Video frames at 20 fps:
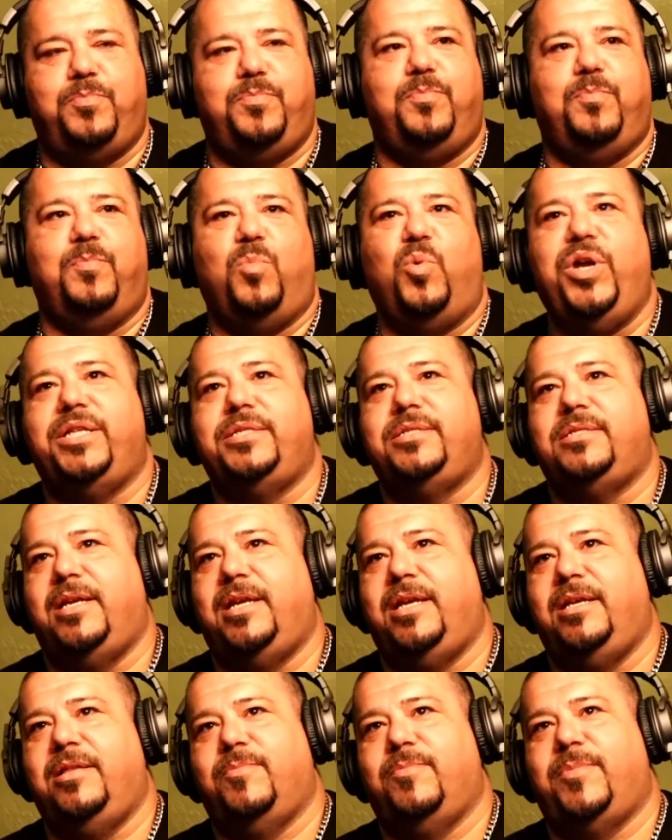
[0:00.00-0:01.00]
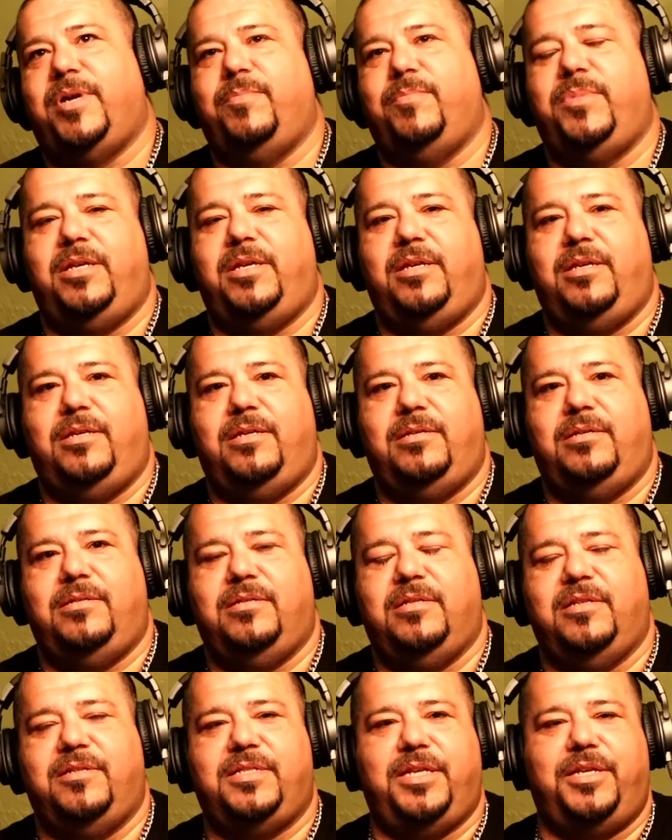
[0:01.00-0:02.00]
Wednesday, there might be,
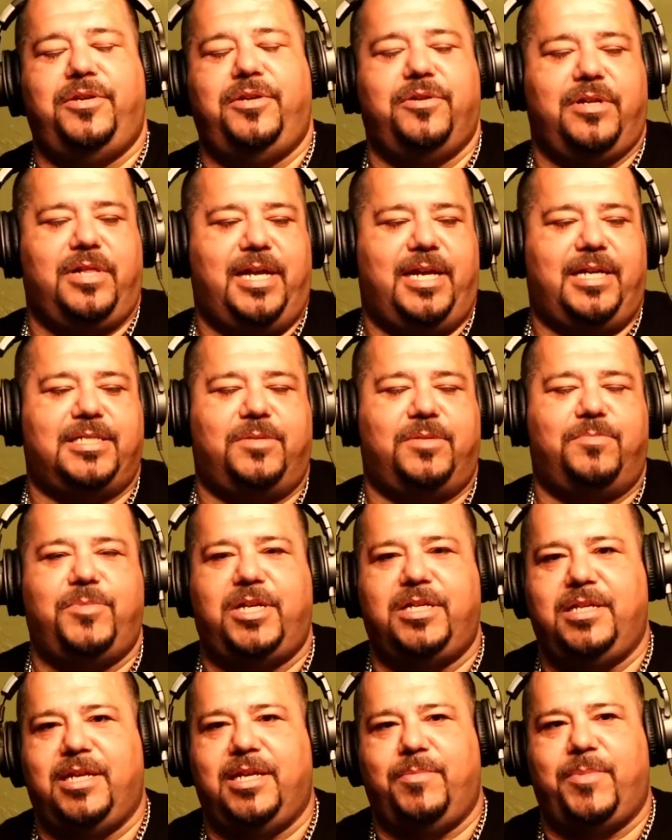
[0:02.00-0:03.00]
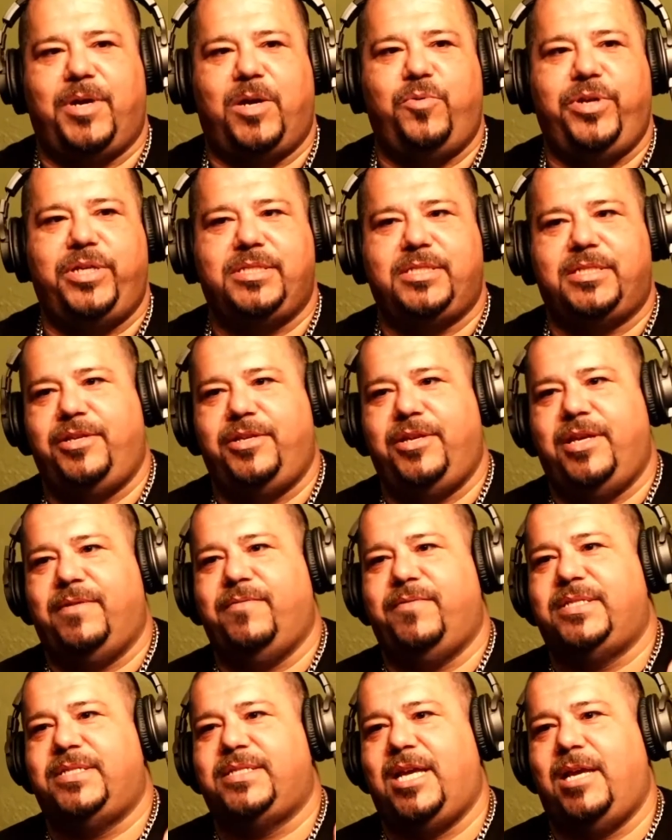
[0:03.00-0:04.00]
let's say you go to class on Monday. By Wednesday, you have an
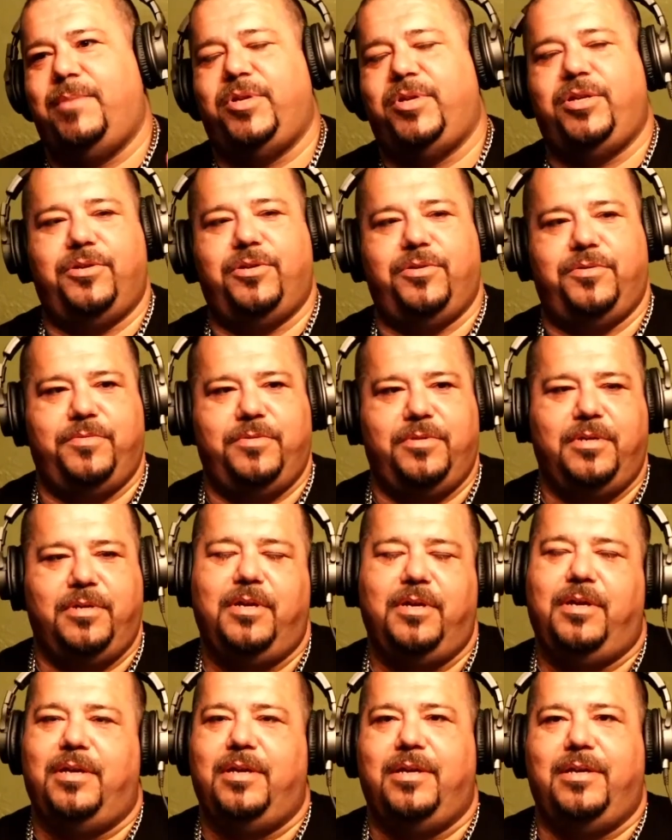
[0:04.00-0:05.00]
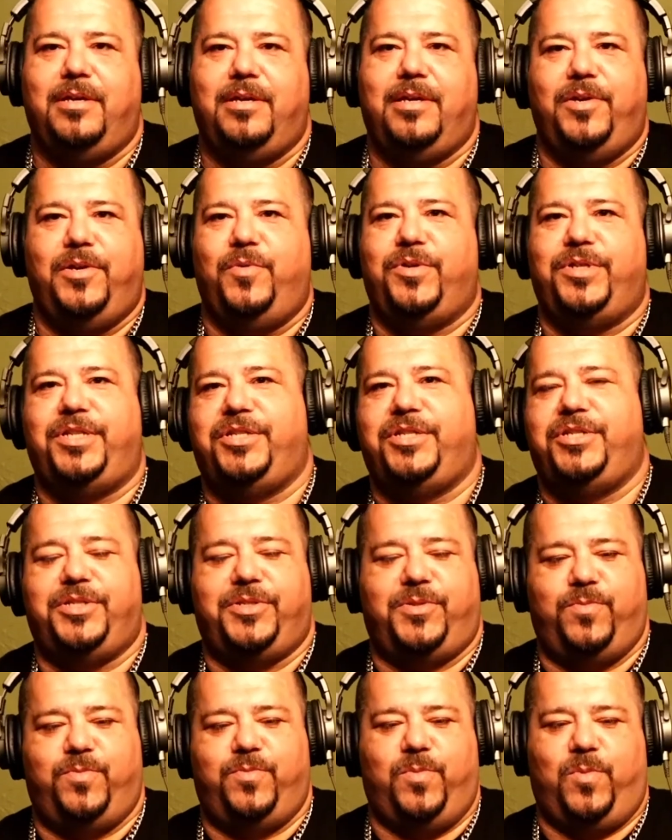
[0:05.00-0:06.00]
assignment due, which is just
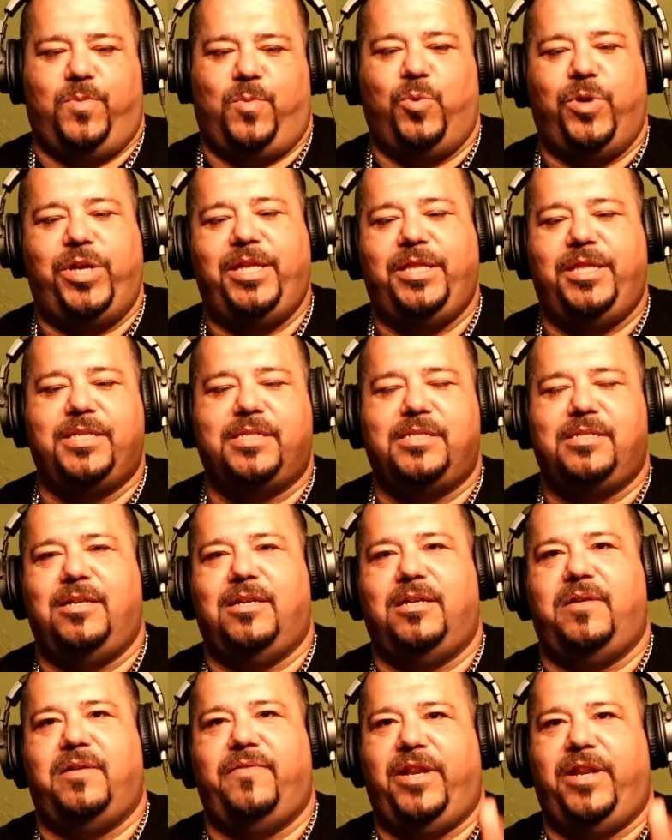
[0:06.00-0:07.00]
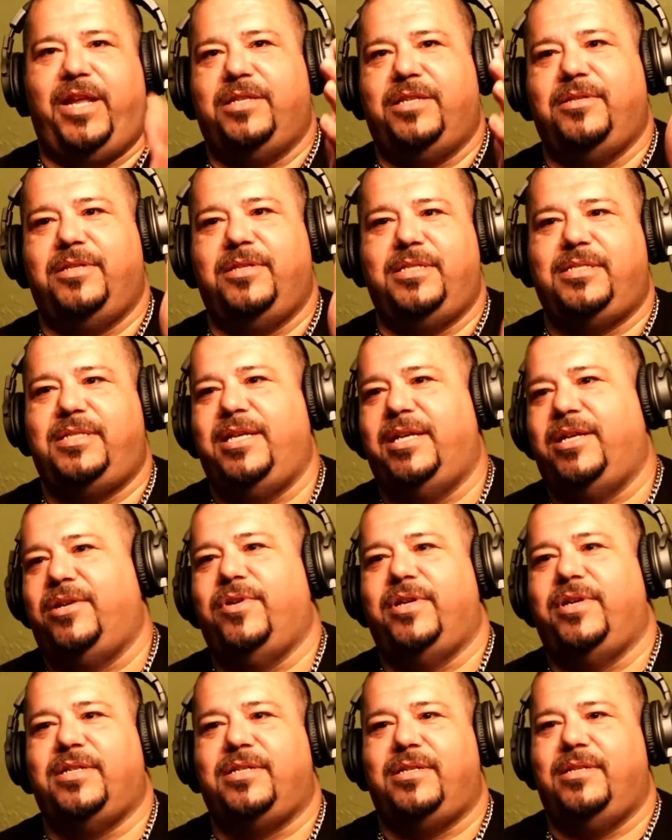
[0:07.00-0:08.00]
read this stuff and answer these 10
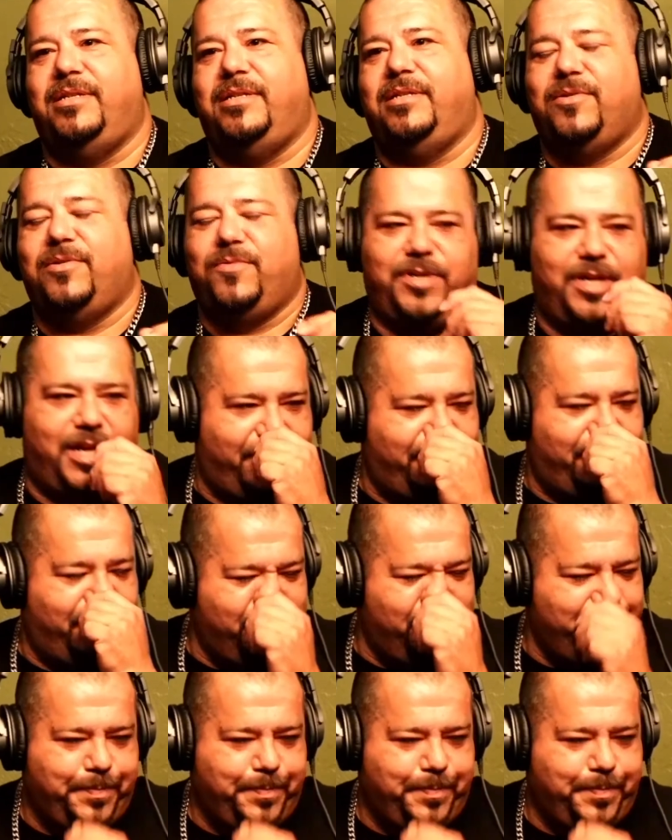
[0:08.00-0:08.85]
questions or whatever.